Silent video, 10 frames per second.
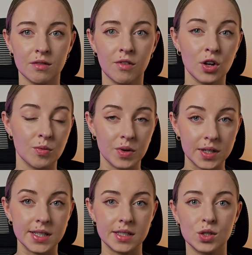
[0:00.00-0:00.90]

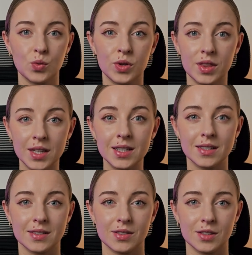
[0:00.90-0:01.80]
vulnerabilities within the
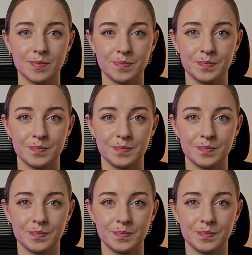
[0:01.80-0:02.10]
system,